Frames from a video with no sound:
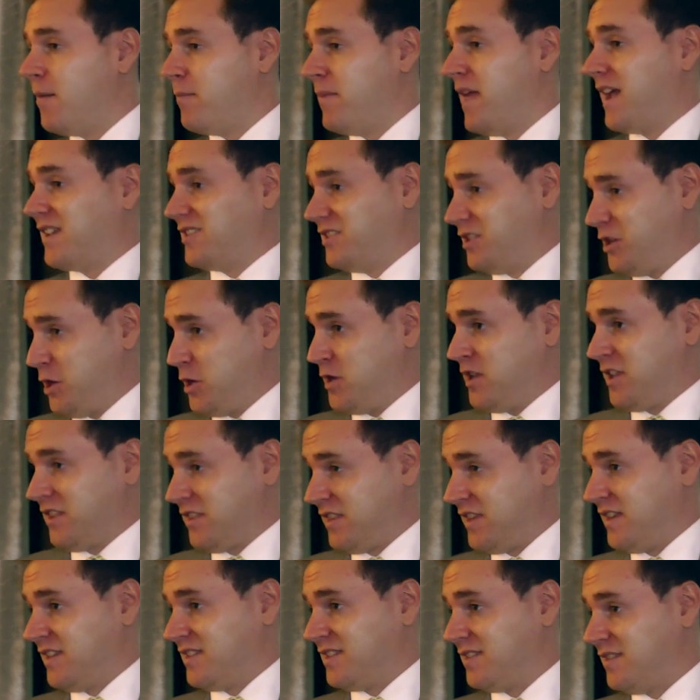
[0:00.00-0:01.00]
executing
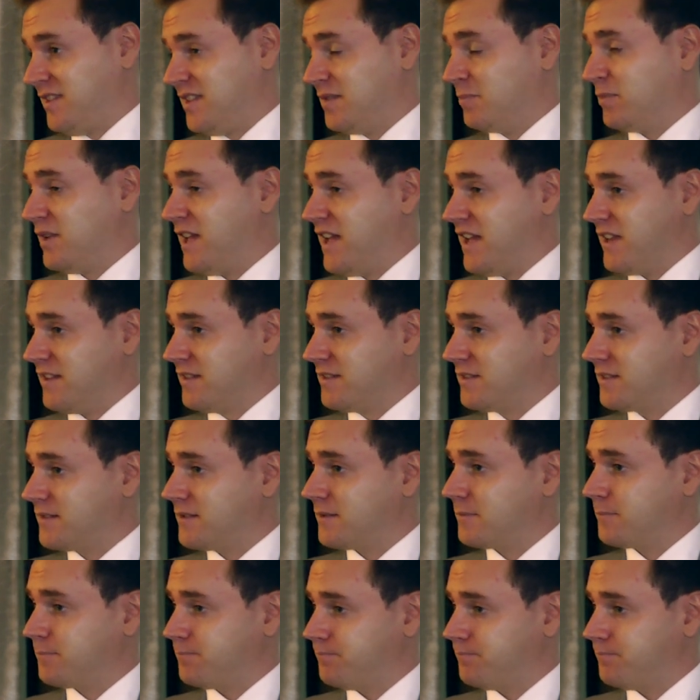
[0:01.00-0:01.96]
these plans?